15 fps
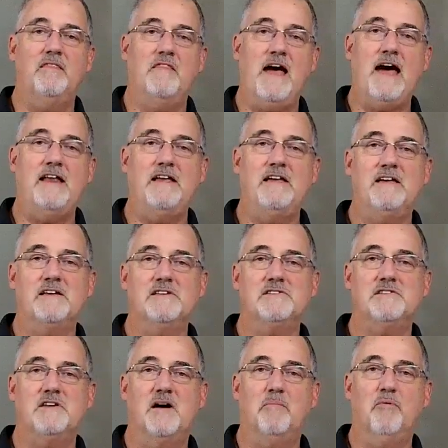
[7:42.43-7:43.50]
That
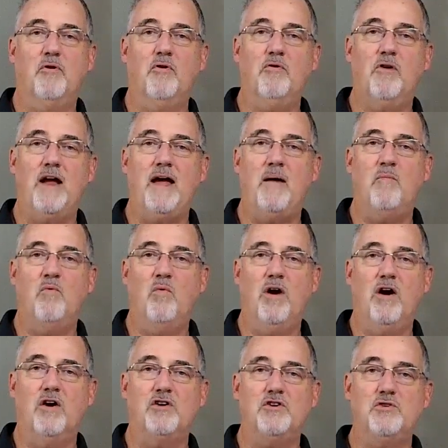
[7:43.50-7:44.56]
is a program
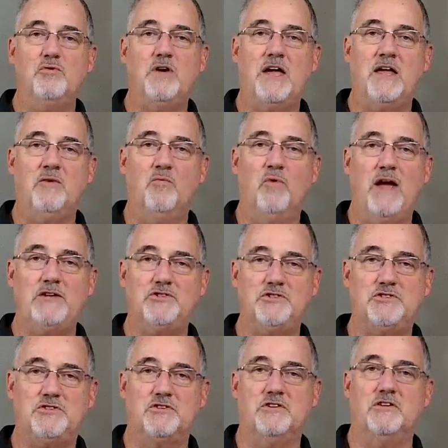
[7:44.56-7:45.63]
where you can
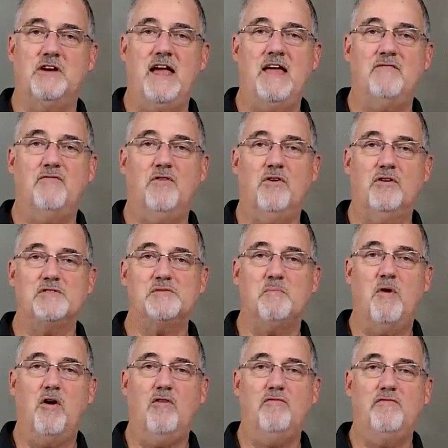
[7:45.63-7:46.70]
register and for a
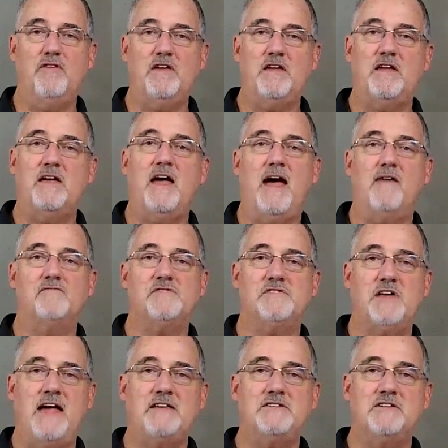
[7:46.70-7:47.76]
small fee have
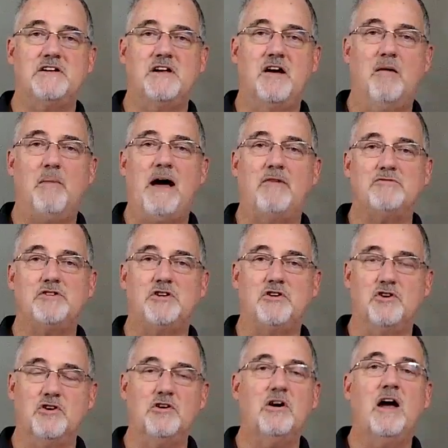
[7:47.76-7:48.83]
Santa come out to
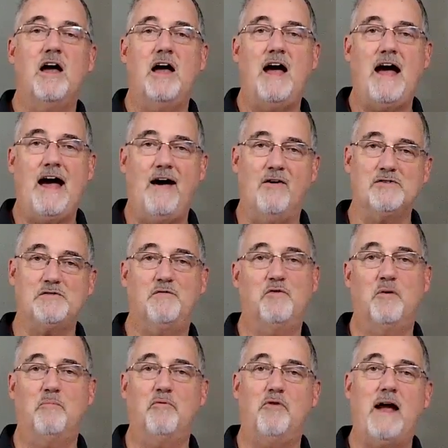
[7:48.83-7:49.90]
your house
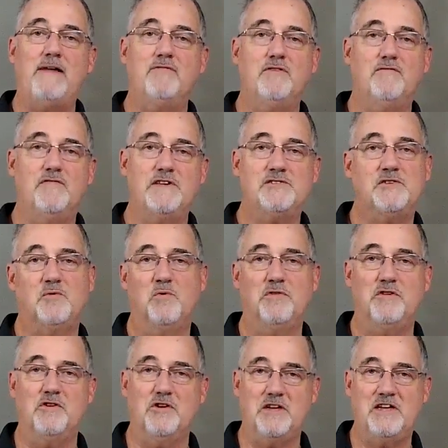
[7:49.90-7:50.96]
for a private visit
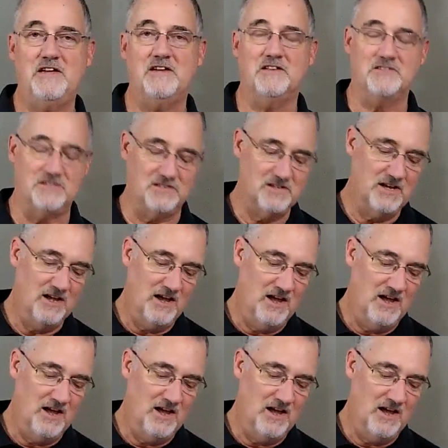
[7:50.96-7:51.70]
with your kids.